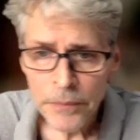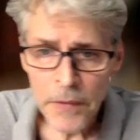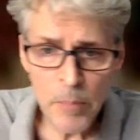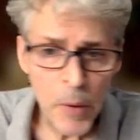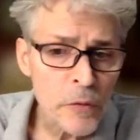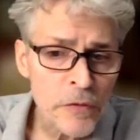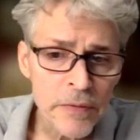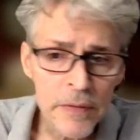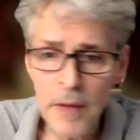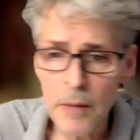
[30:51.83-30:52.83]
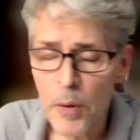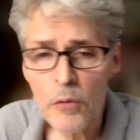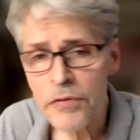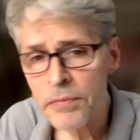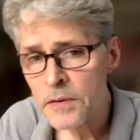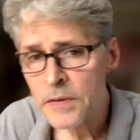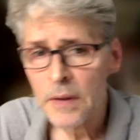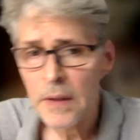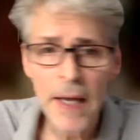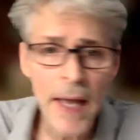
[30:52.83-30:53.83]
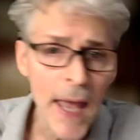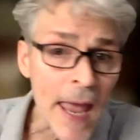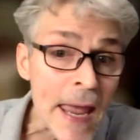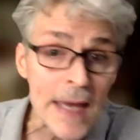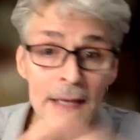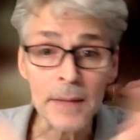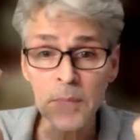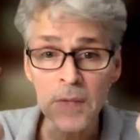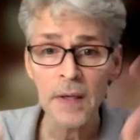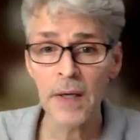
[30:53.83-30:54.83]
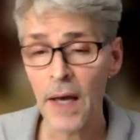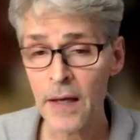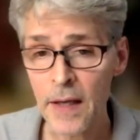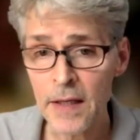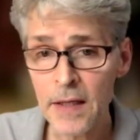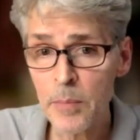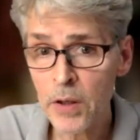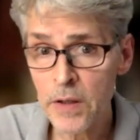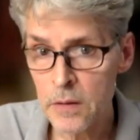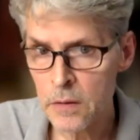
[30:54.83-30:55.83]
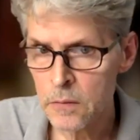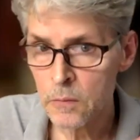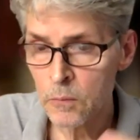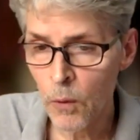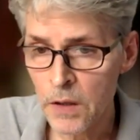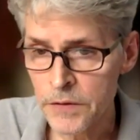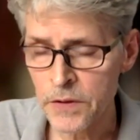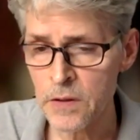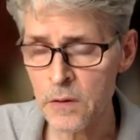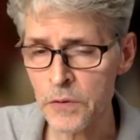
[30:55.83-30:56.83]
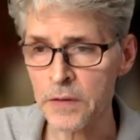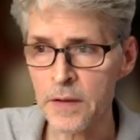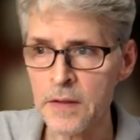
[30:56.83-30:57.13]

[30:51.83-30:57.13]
They're both aimed at anybody who wants to use it.